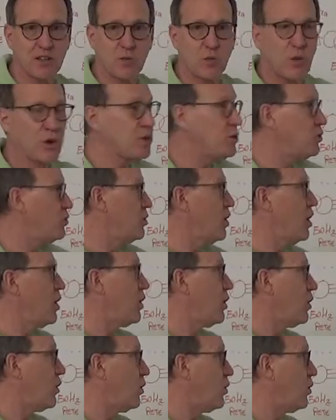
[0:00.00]
what you
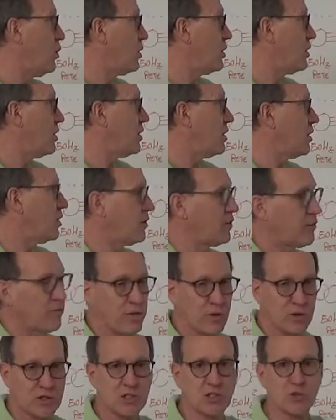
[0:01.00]
know,
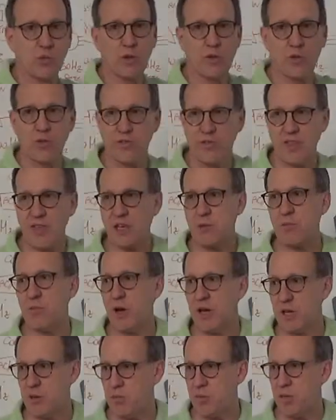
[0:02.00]
versus what you think
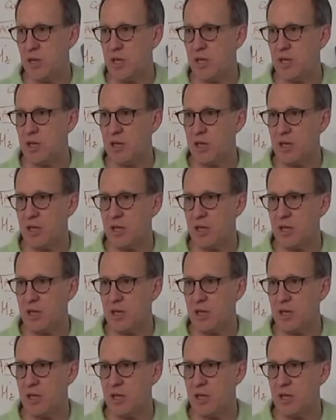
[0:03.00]
might be.